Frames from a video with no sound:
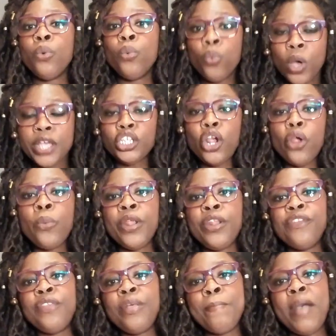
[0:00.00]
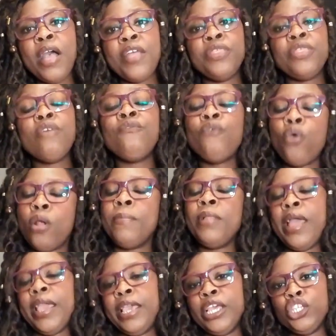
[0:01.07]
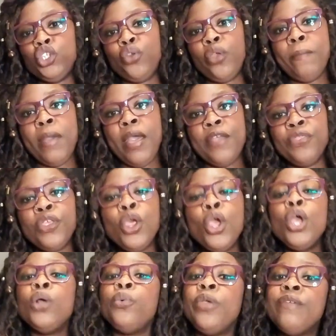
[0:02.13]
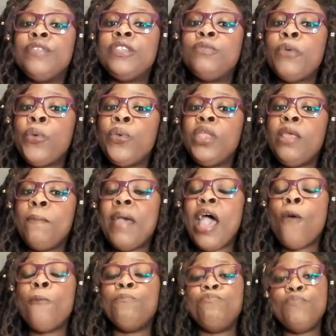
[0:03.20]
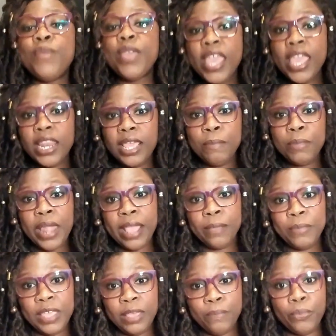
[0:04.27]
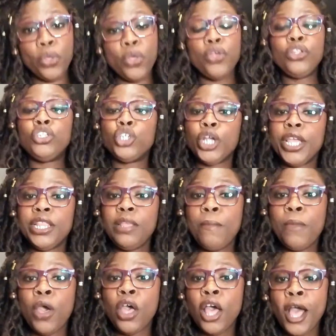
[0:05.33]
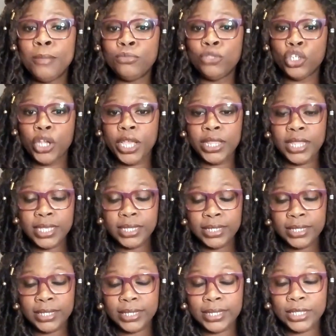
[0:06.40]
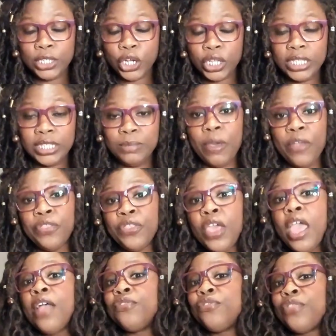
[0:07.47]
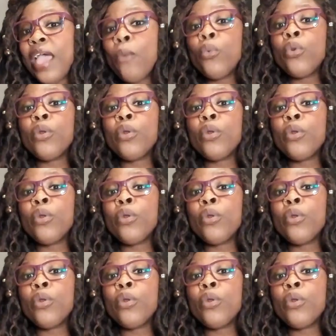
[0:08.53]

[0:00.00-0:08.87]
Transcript: was our word of the month for Black History Month. We have spoken about many Black people during this month that